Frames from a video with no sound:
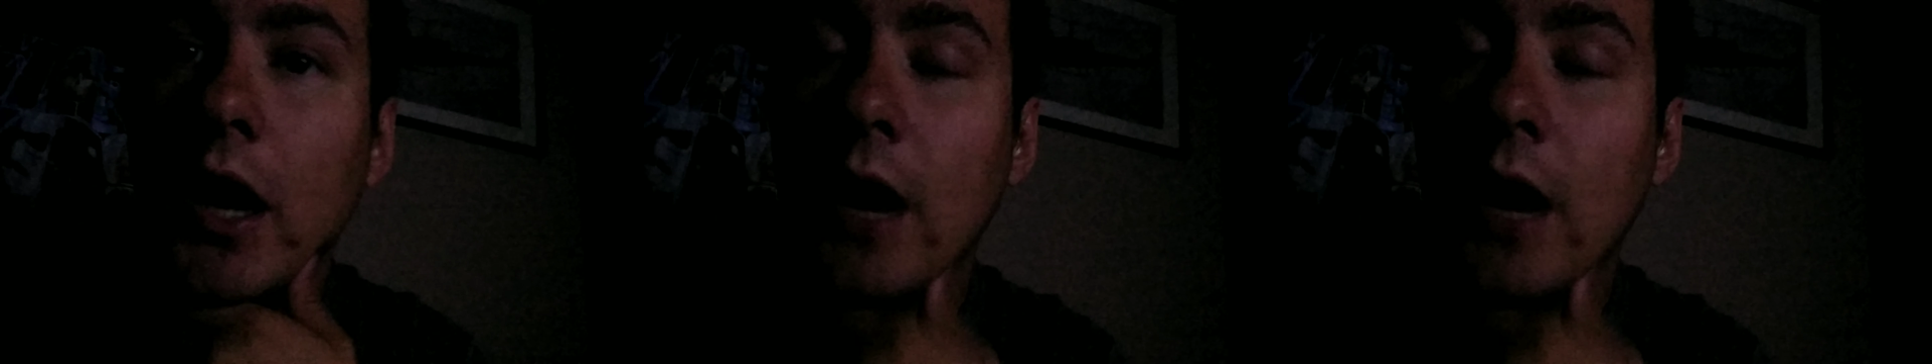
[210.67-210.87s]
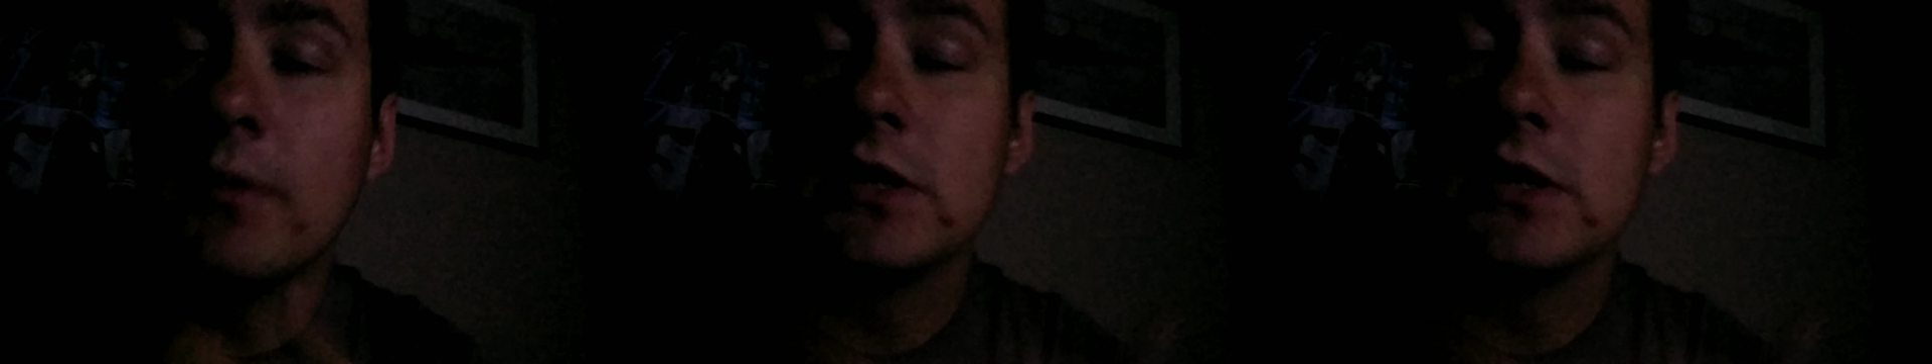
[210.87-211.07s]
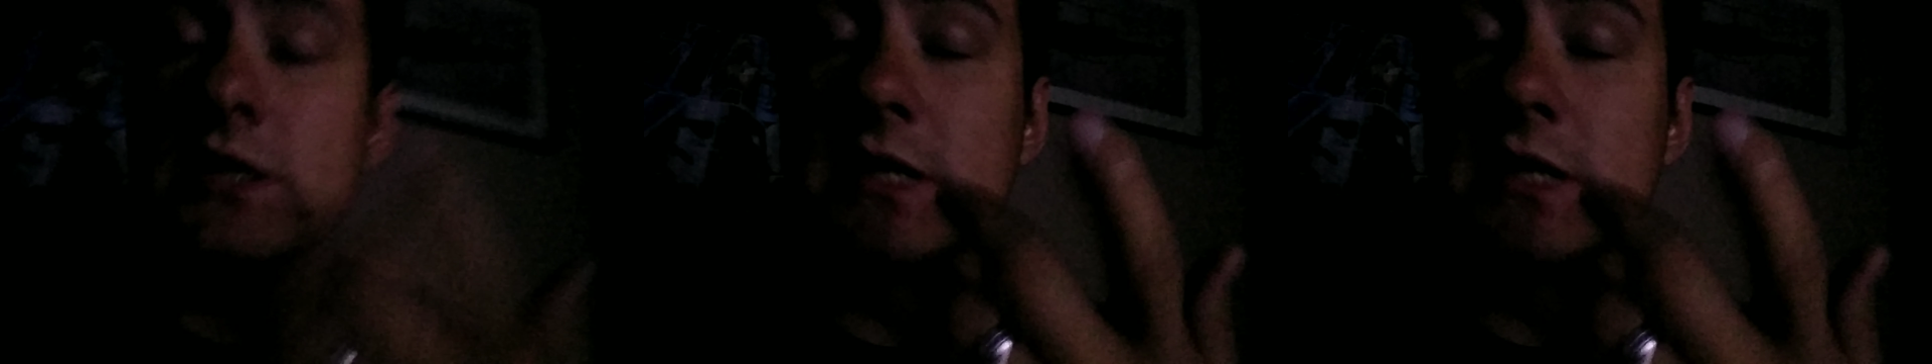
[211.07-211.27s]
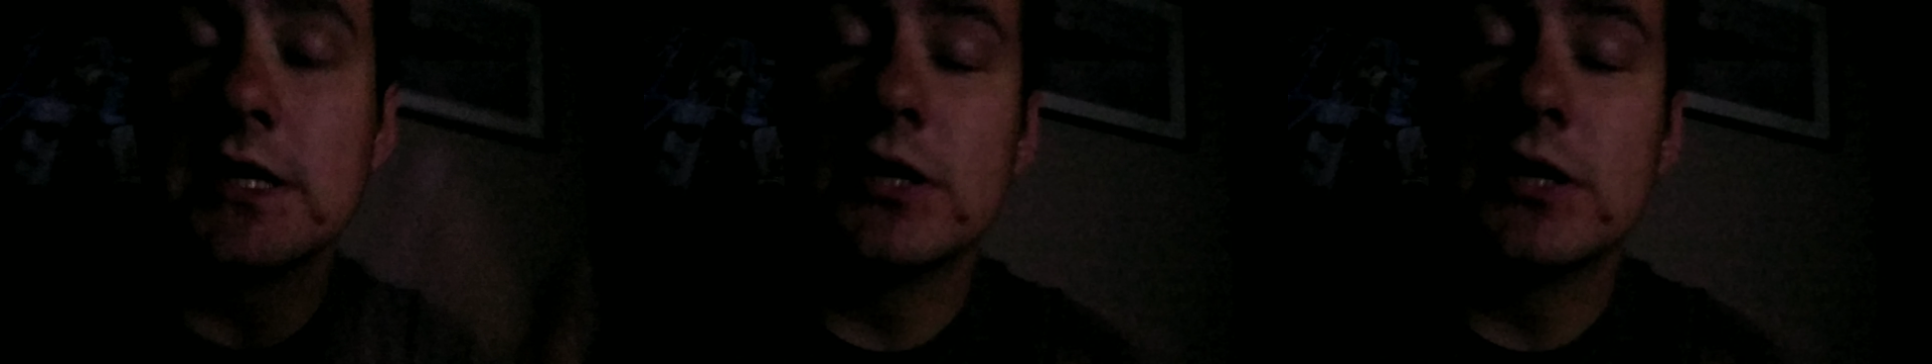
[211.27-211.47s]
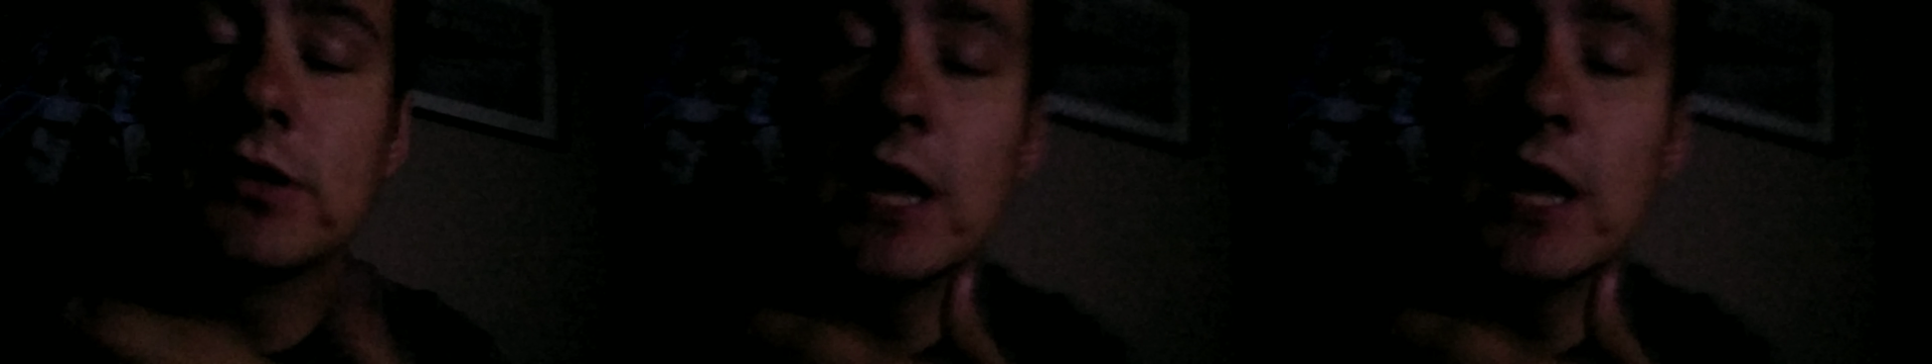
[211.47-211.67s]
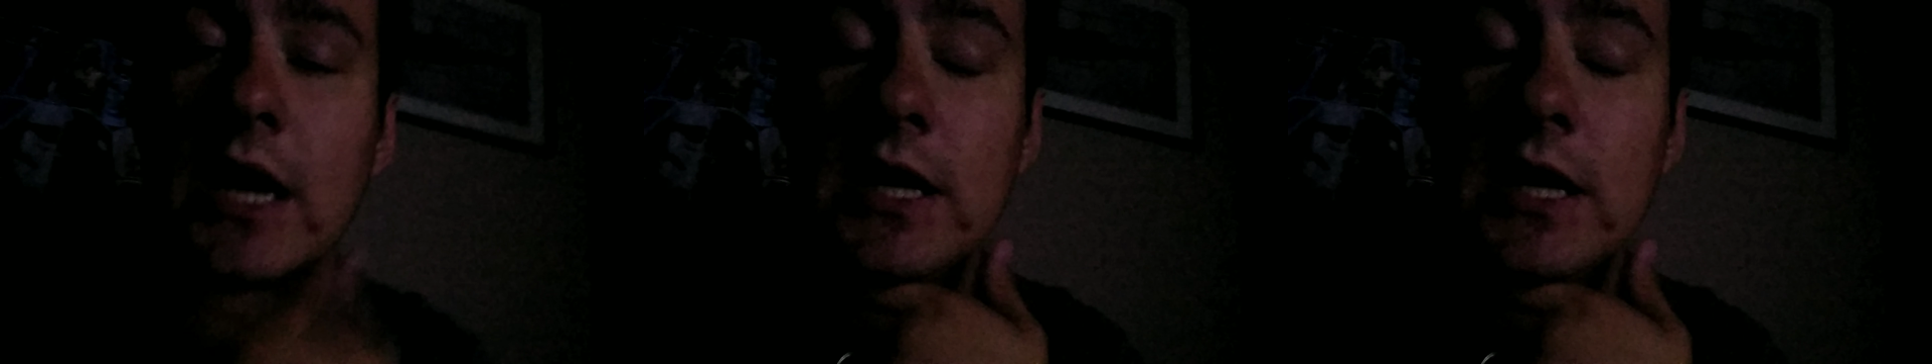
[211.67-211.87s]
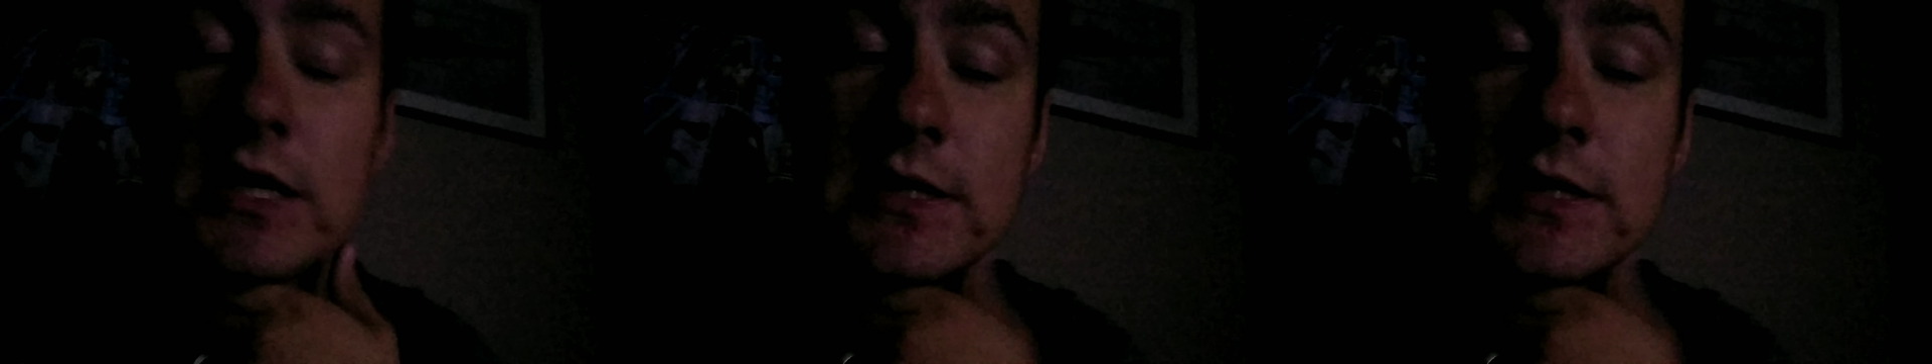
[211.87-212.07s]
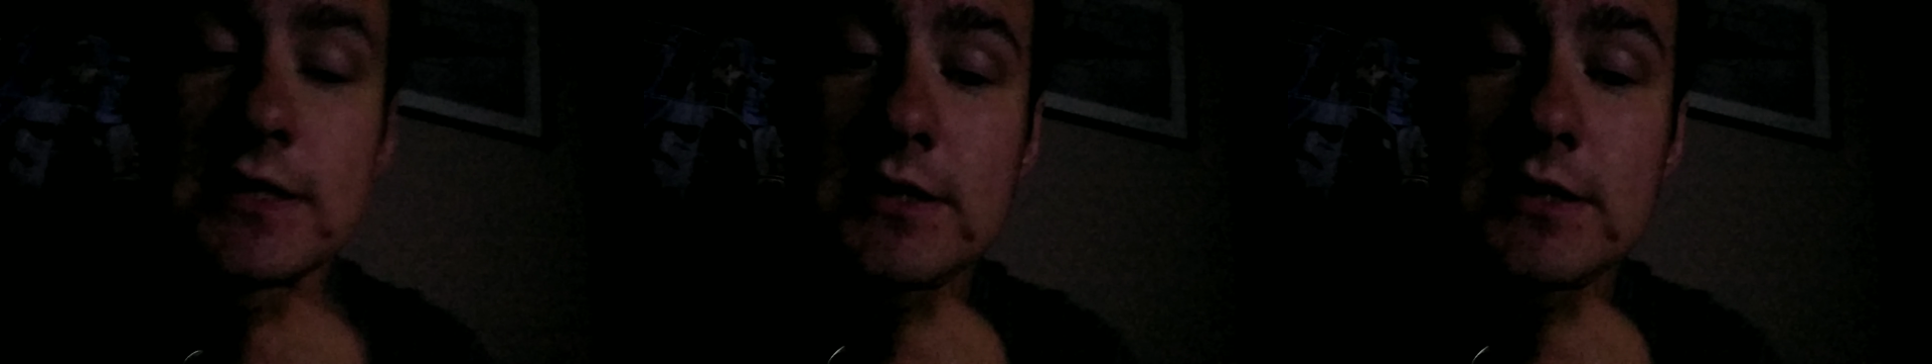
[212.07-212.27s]
I want to see you
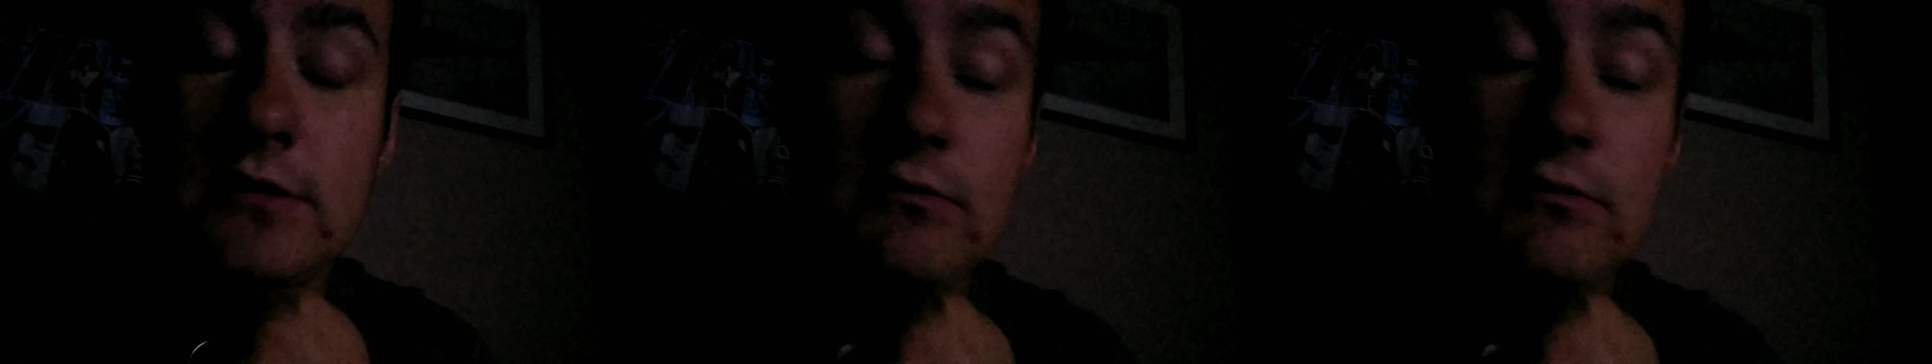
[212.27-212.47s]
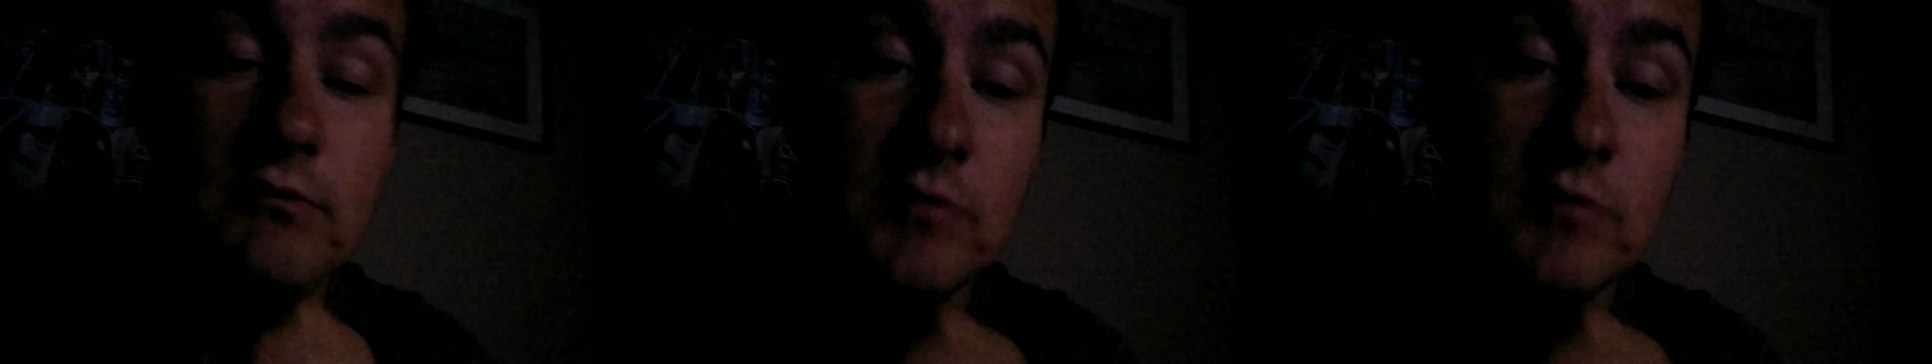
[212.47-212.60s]
guys